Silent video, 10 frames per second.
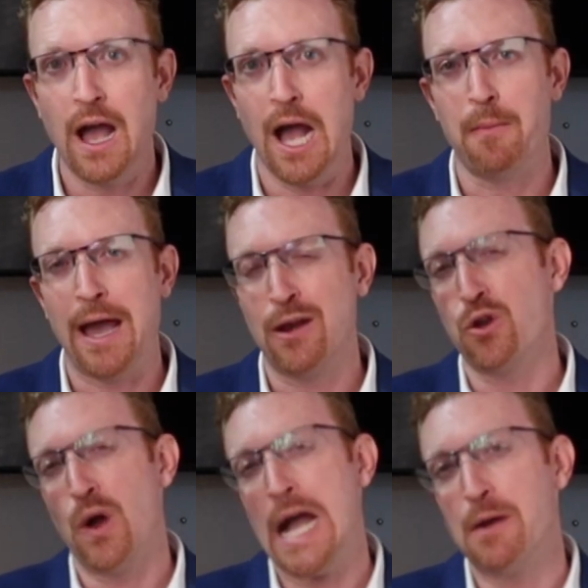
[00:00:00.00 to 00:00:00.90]
I
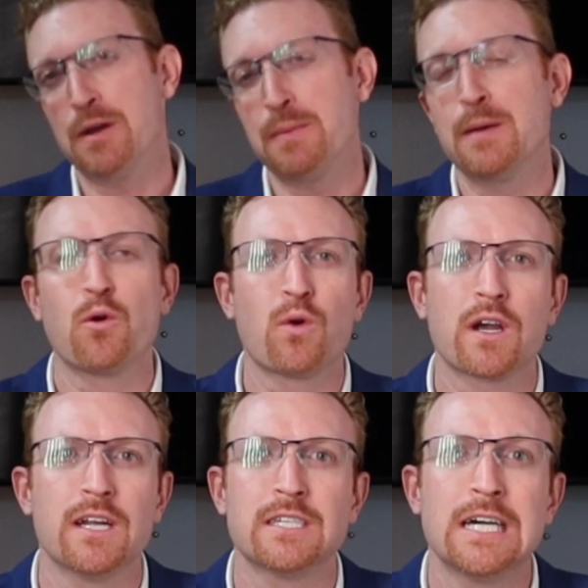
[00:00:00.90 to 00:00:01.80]
don't know how many people we're
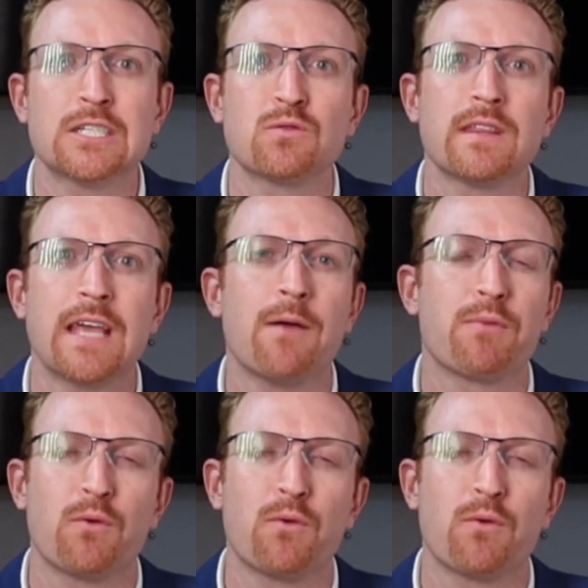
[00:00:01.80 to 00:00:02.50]
going to touch with that,